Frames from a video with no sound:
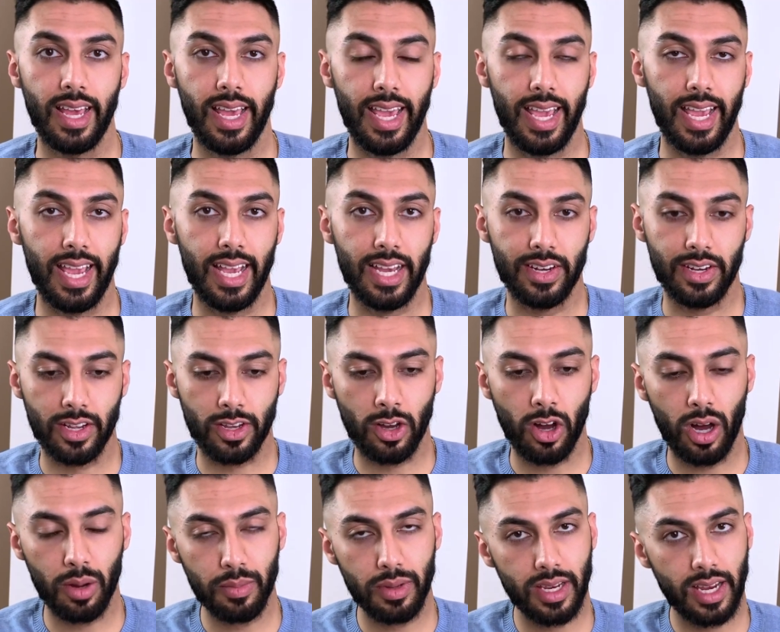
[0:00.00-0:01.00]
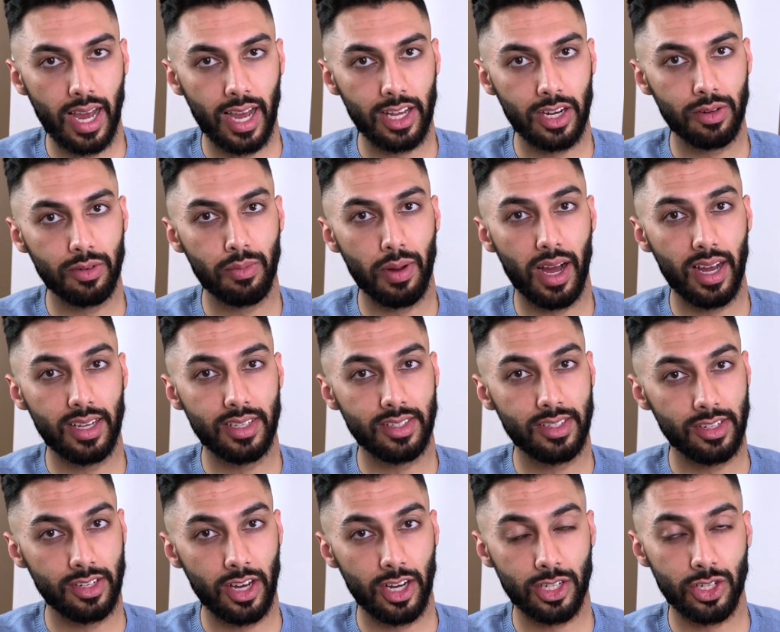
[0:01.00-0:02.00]
And common itemized
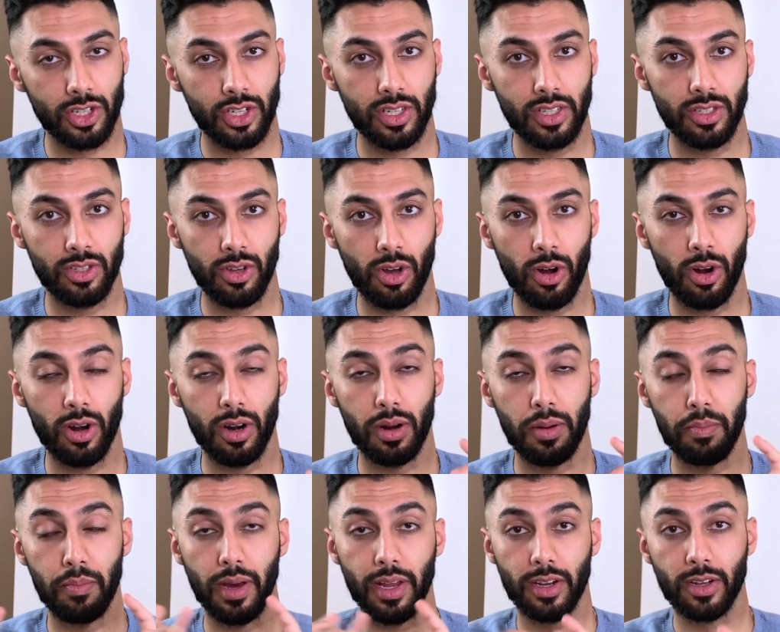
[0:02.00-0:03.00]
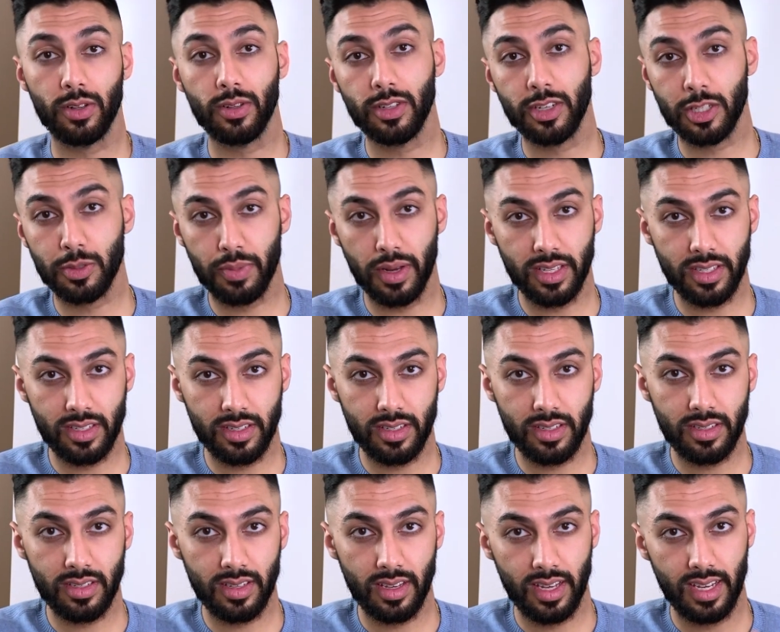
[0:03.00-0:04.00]
deductions are medical
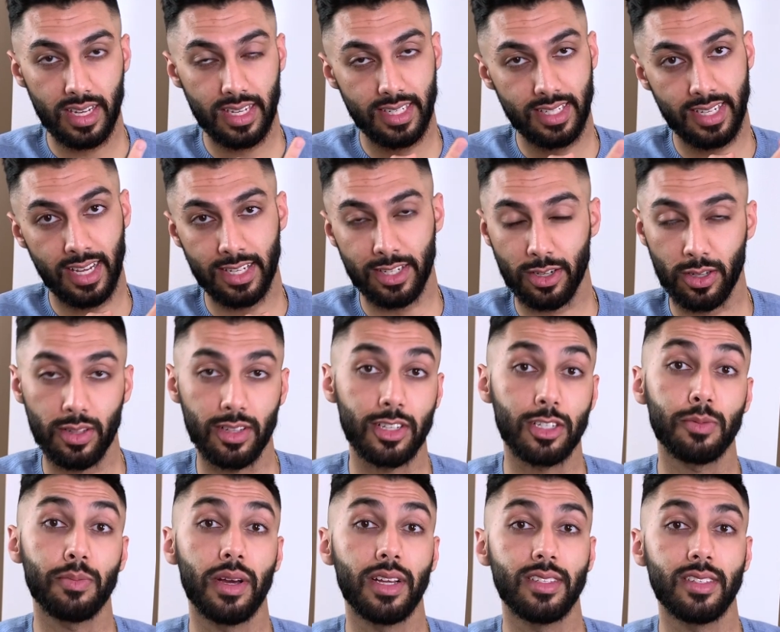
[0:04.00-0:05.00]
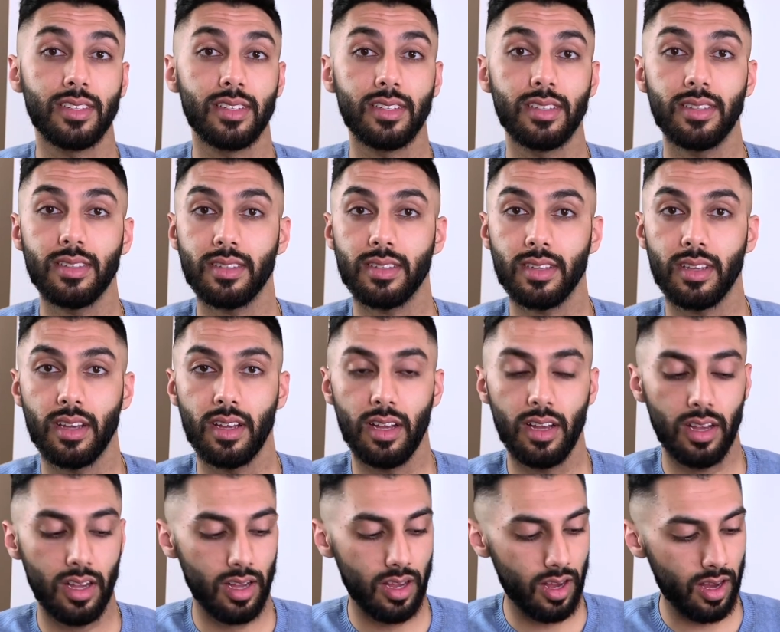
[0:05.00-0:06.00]
expenses, dental expenses,
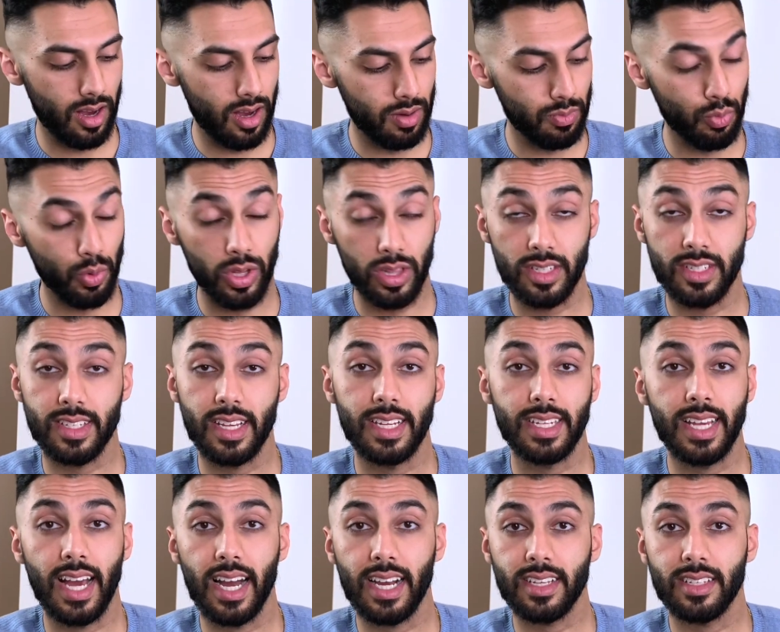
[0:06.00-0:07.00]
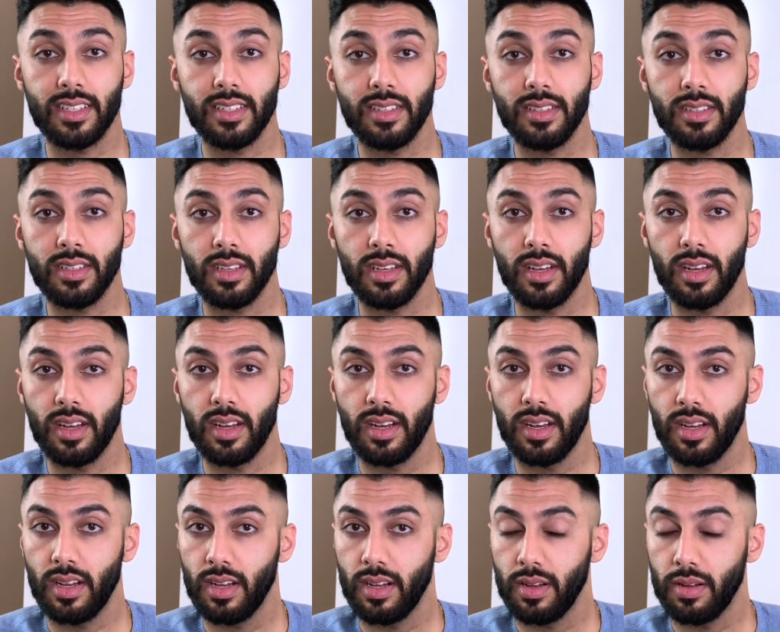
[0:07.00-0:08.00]
real estate taxes,
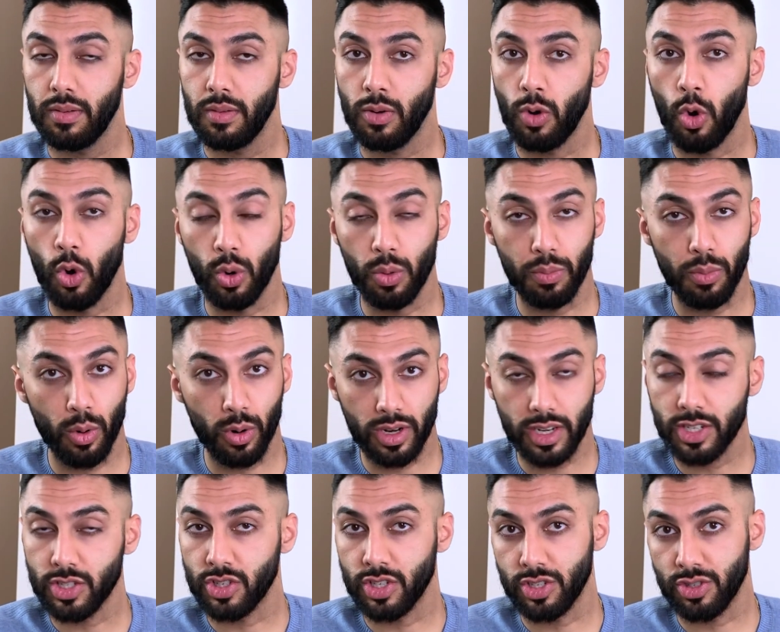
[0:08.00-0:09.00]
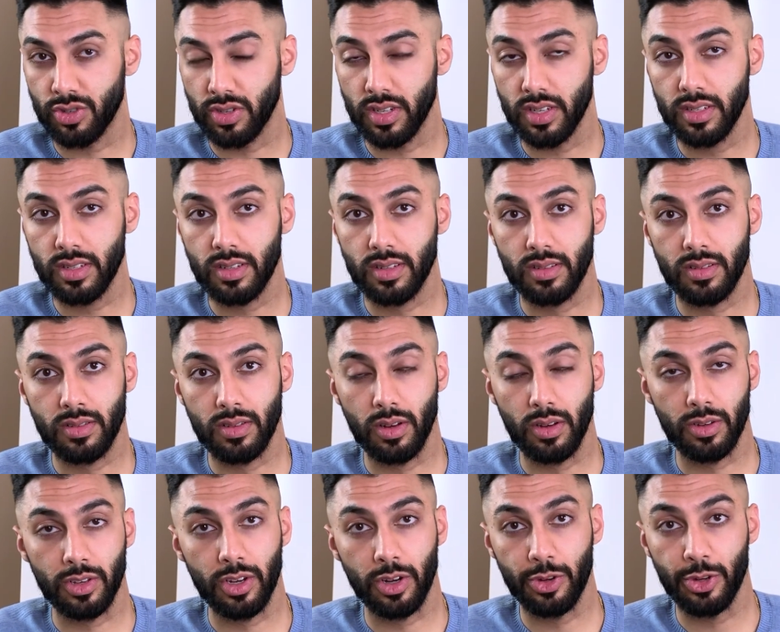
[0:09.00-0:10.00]
home mortgage interest. So,
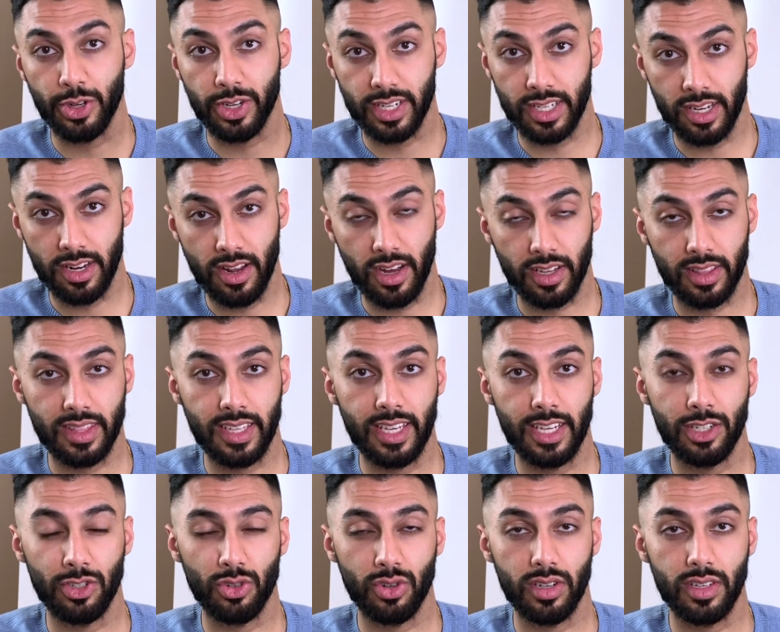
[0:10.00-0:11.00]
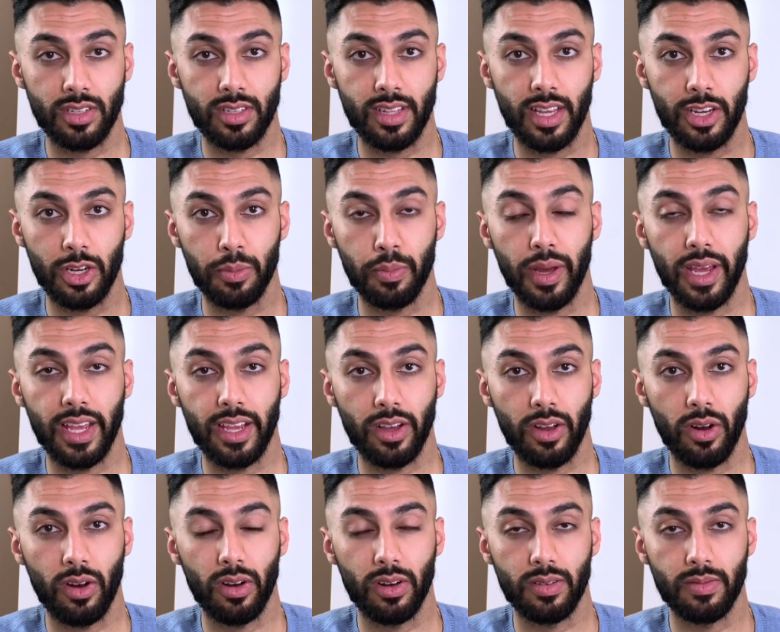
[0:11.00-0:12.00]
you can deduct the interest that you're paying
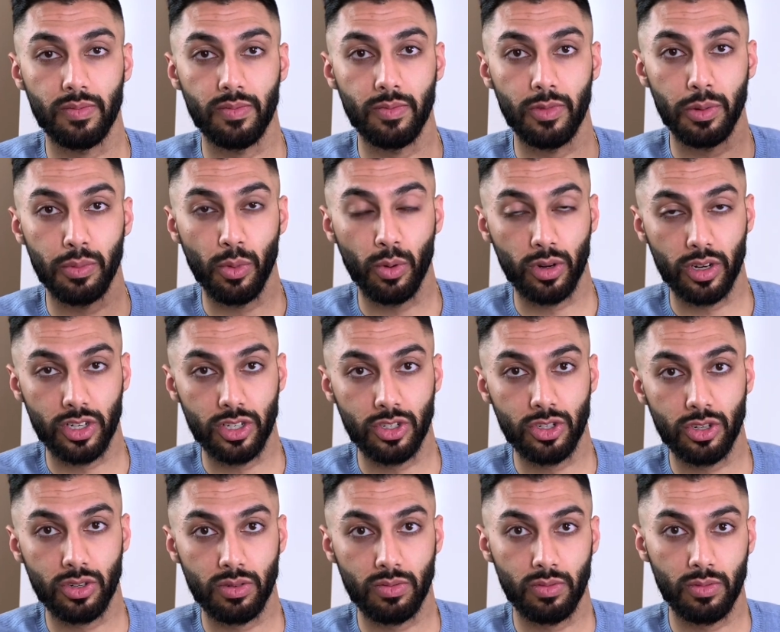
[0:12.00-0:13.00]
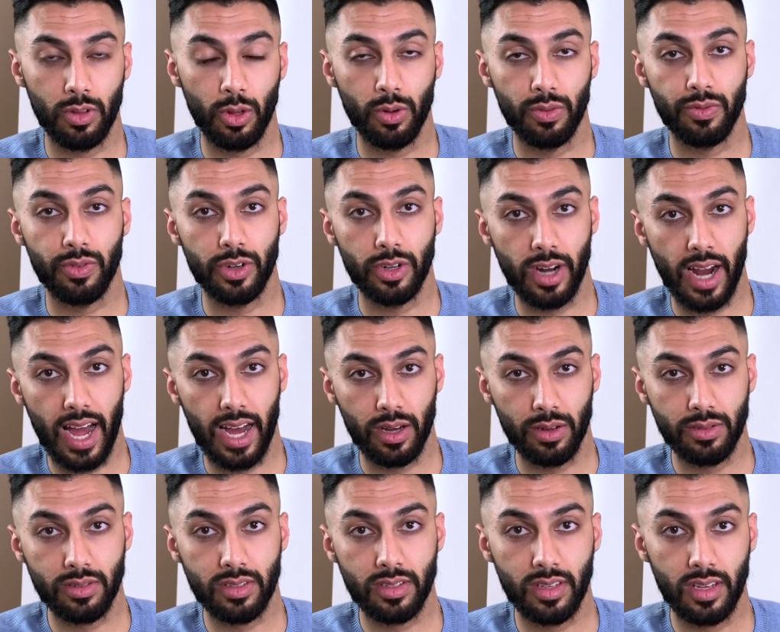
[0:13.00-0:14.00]
on the mortgage loan for your
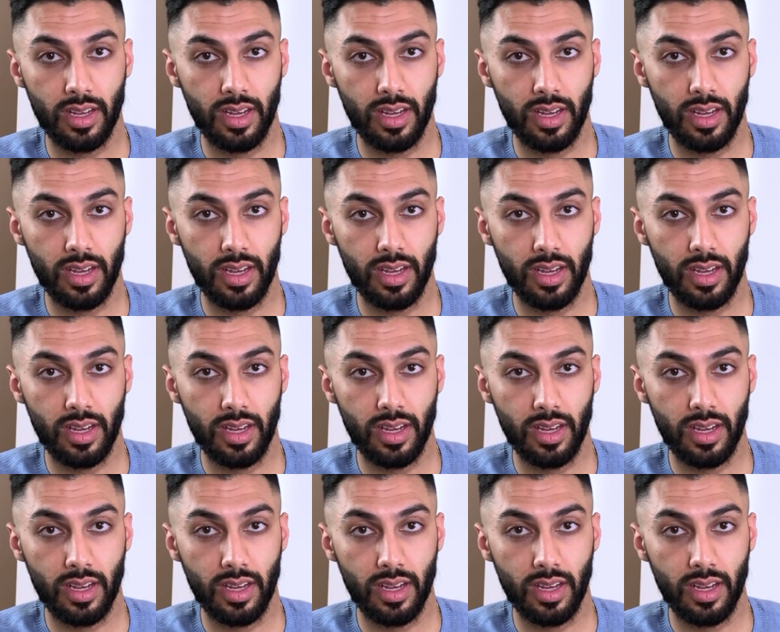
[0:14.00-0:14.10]
house.